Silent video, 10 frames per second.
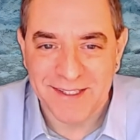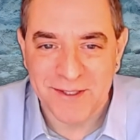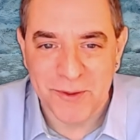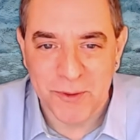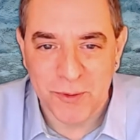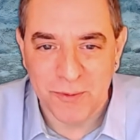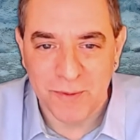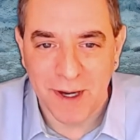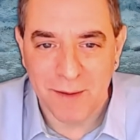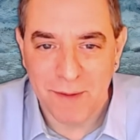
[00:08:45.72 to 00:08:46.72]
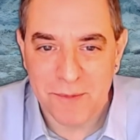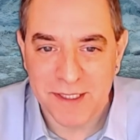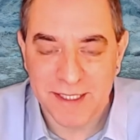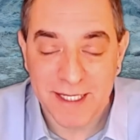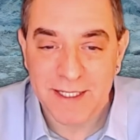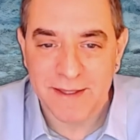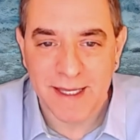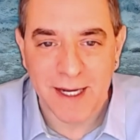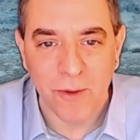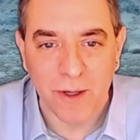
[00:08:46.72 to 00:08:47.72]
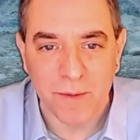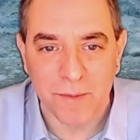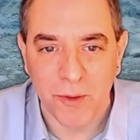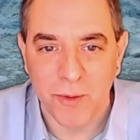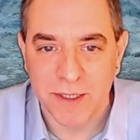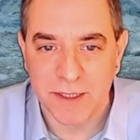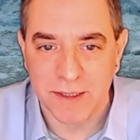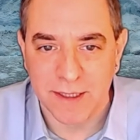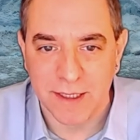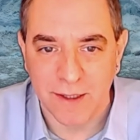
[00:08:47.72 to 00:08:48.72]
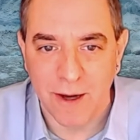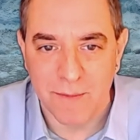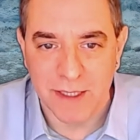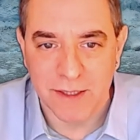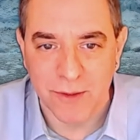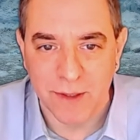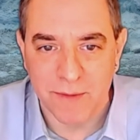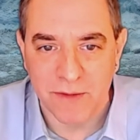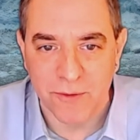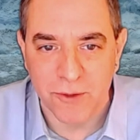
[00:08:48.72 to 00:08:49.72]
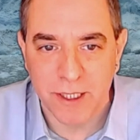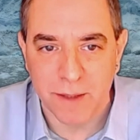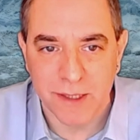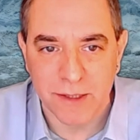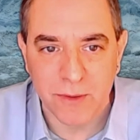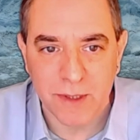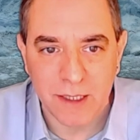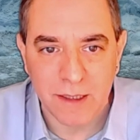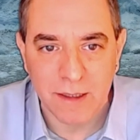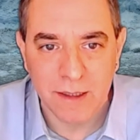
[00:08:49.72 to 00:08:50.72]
to my presentation, and then I welcome your questions and comments. So let me first share my screen.